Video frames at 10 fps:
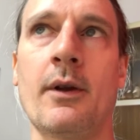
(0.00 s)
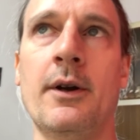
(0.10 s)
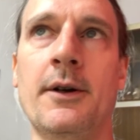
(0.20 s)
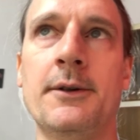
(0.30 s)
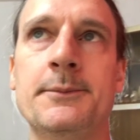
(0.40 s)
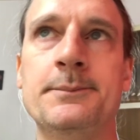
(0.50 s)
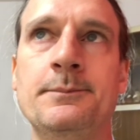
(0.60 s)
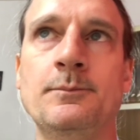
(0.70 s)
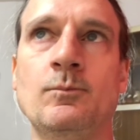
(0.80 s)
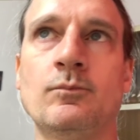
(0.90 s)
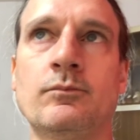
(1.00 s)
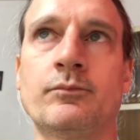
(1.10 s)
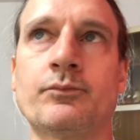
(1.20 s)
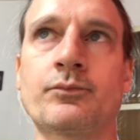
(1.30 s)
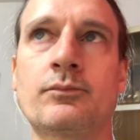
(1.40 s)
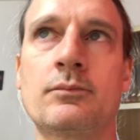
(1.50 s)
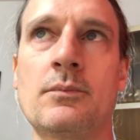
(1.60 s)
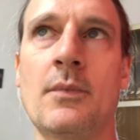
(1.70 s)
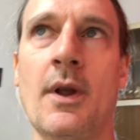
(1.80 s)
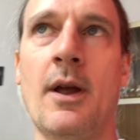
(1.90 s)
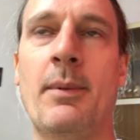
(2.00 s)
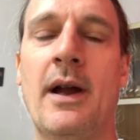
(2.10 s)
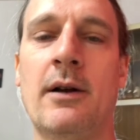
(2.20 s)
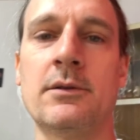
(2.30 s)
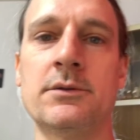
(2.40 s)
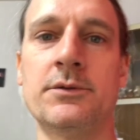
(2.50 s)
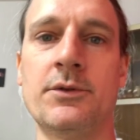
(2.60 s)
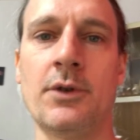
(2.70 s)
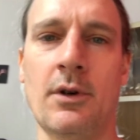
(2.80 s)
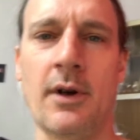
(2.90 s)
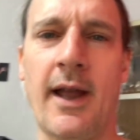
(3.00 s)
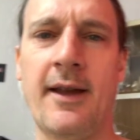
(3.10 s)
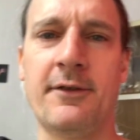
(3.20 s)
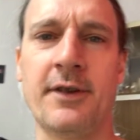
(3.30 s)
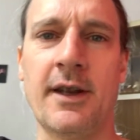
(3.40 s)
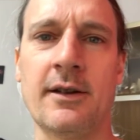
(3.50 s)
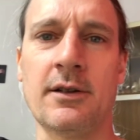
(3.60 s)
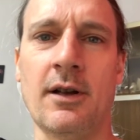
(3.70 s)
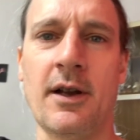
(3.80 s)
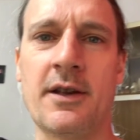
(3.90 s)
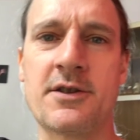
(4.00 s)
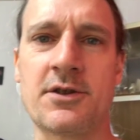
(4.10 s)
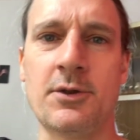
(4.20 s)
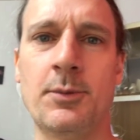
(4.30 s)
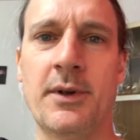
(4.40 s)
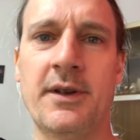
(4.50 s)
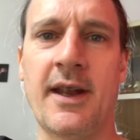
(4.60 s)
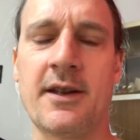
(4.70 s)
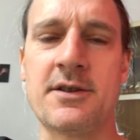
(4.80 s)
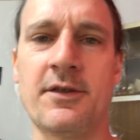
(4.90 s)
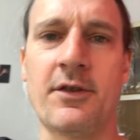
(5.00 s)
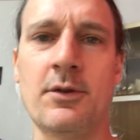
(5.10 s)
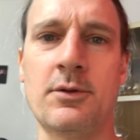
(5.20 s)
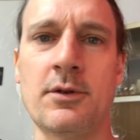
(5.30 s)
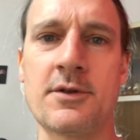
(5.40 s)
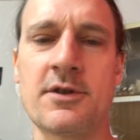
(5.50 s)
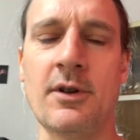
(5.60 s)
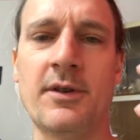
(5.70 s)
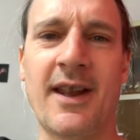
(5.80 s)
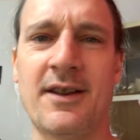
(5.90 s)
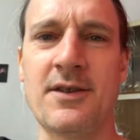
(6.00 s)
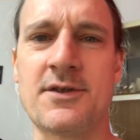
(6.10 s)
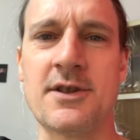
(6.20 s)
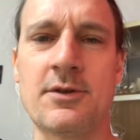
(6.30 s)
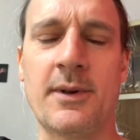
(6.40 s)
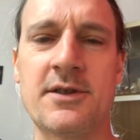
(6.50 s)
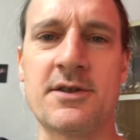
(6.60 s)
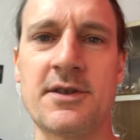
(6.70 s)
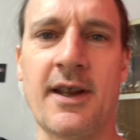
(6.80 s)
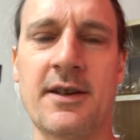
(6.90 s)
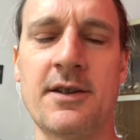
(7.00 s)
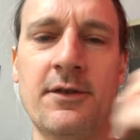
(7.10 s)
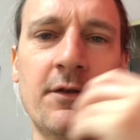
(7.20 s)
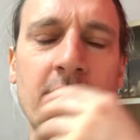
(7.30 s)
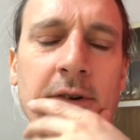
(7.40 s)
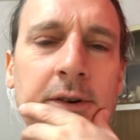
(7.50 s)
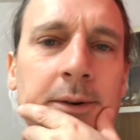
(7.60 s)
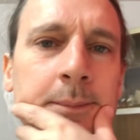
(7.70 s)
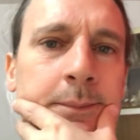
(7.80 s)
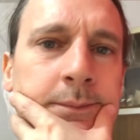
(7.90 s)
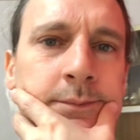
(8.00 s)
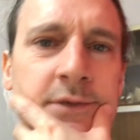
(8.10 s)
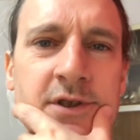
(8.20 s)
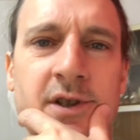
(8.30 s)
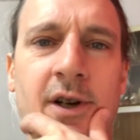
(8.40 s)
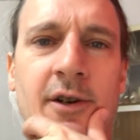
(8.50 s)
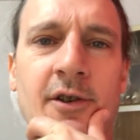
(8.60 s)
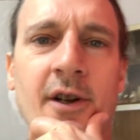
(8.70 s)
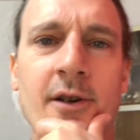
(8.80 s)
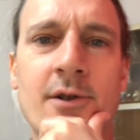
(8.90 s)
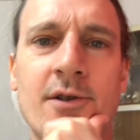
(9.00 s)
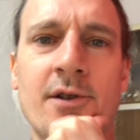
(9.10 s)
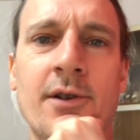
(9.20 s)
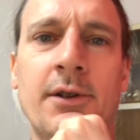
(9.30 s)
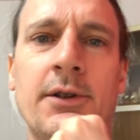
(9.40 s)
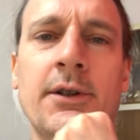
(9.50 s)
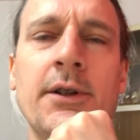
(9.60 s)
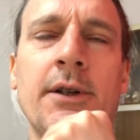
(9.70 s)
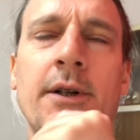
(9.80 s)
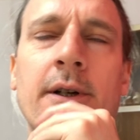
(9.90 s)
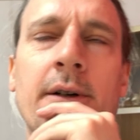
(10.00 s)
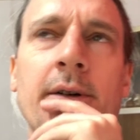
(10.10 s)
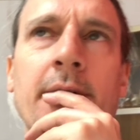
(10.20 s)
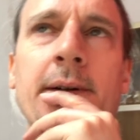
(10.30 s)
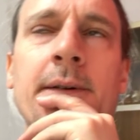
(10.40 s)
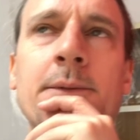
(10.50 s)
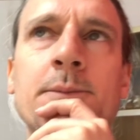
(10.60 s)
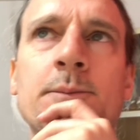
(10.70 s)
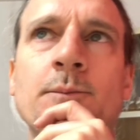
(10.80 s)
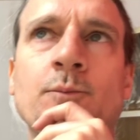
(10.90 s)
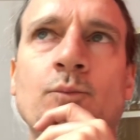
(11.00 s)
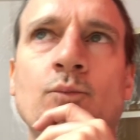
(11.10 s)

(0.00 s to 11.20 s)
um, about not having like super negative thoughts, you know, negative situations, negative um, scenarios. Um,